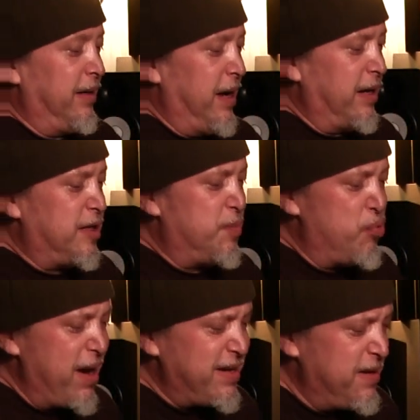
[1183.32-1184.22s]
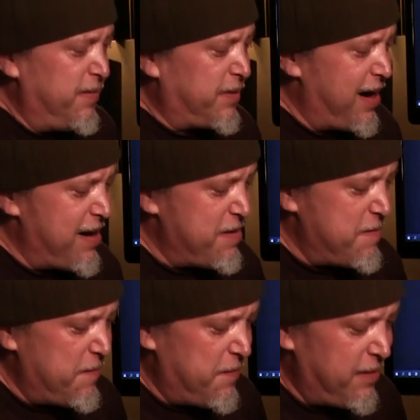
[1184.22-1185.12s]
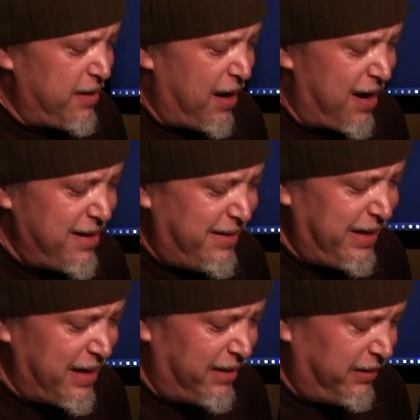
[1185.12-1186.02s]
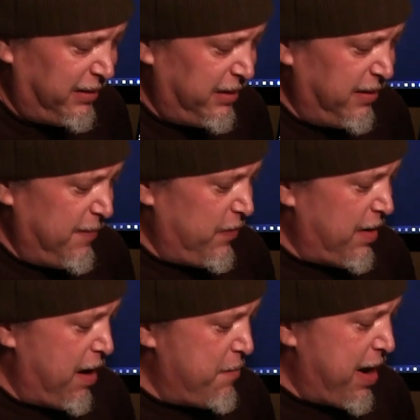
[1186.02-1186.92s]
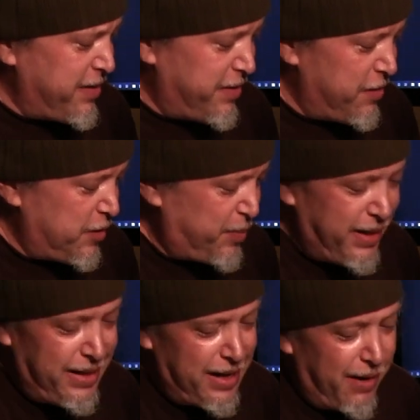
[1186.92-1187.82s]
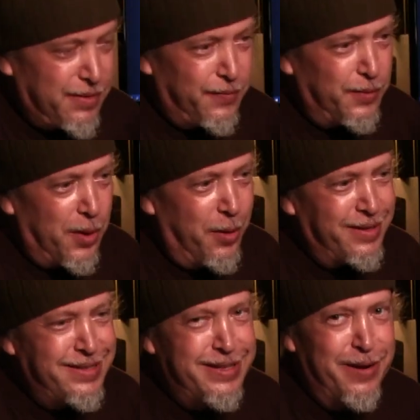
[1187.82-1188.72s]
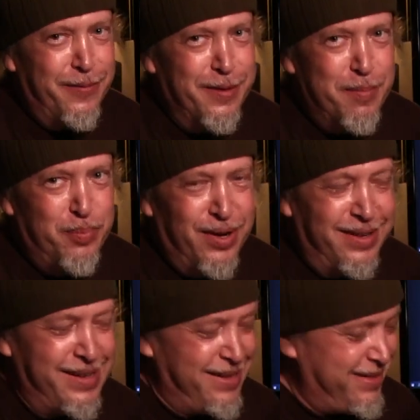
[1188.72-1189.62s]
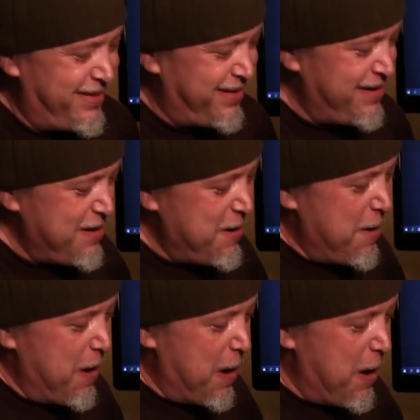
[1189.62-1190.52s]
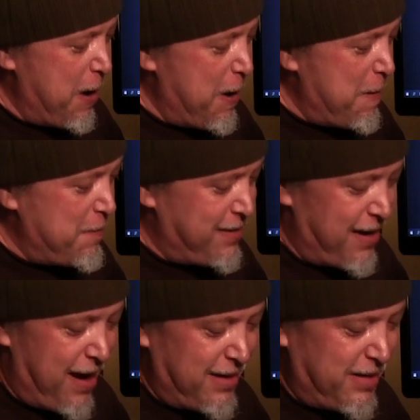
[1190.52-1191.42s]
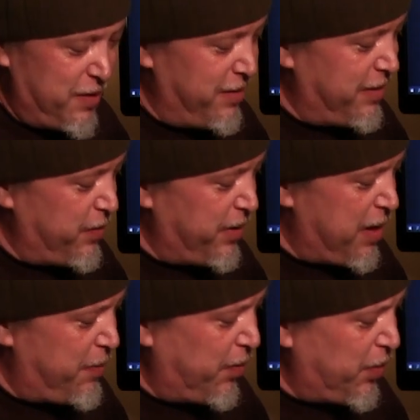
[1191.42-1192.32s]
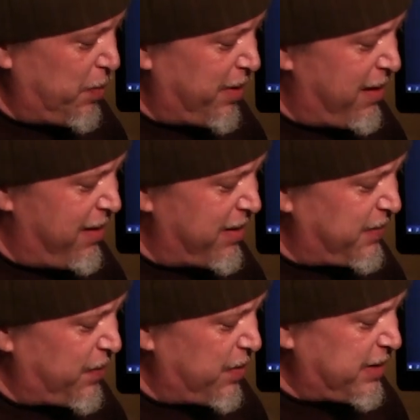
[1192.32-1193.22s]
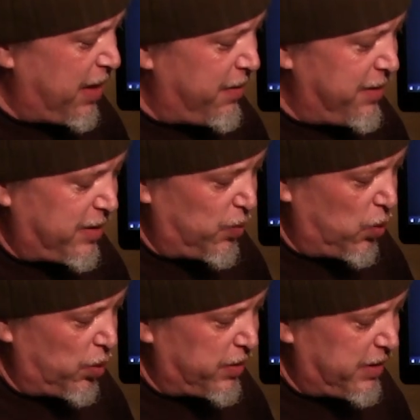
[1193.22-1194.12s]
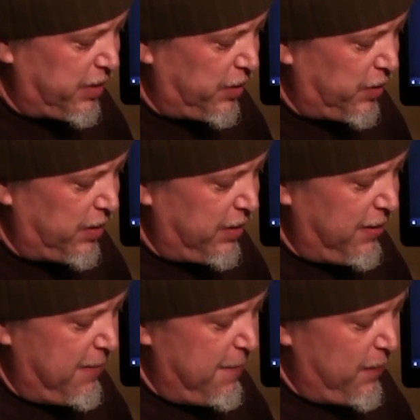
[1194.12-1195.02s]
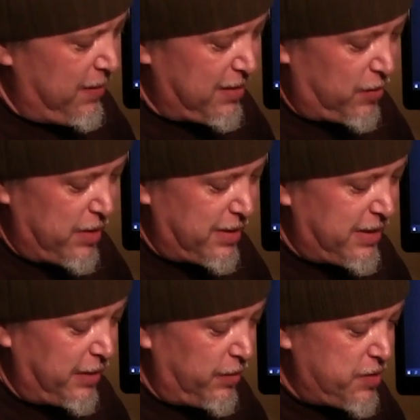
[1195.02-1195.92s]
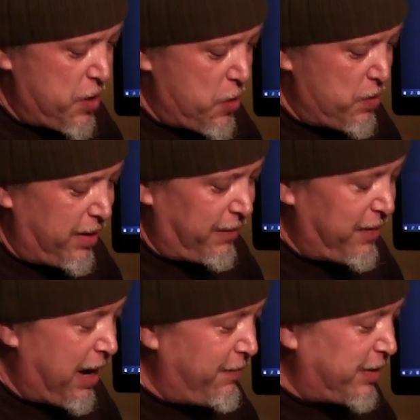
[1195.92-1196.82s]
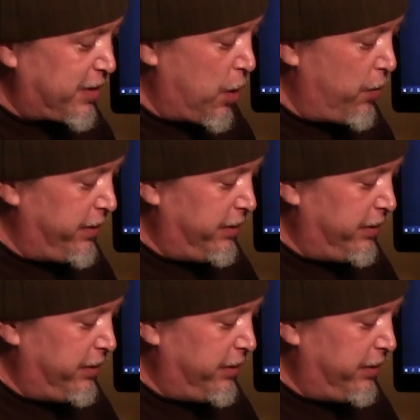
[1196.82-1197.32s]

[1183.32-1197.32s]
expressive kind of idea. Now imagine there's PDFs for all these different plugins that I still need to read up a little bit on as far as how this works here. This creates a single tone. Like if you have this going,